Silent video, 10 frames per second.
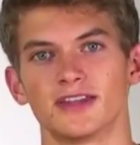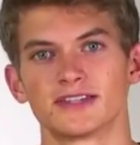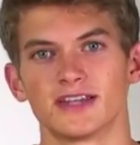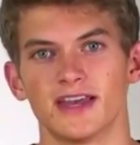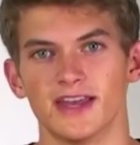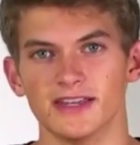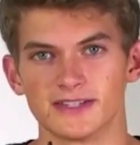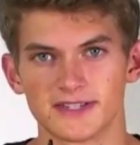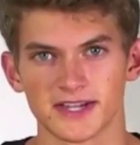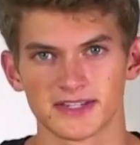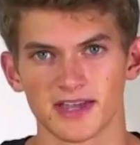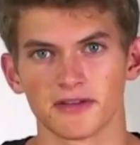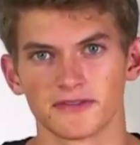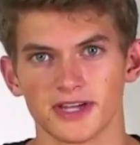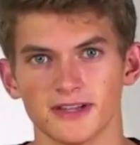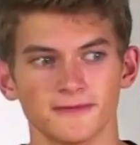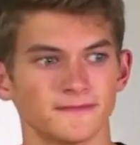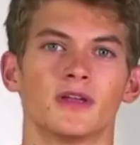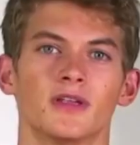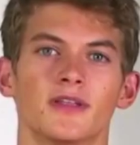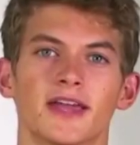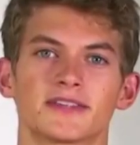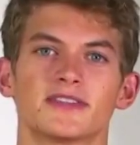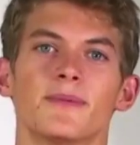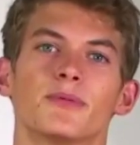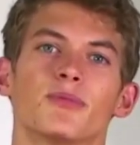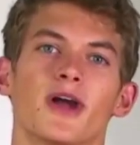it a 6 out of 10. Next up,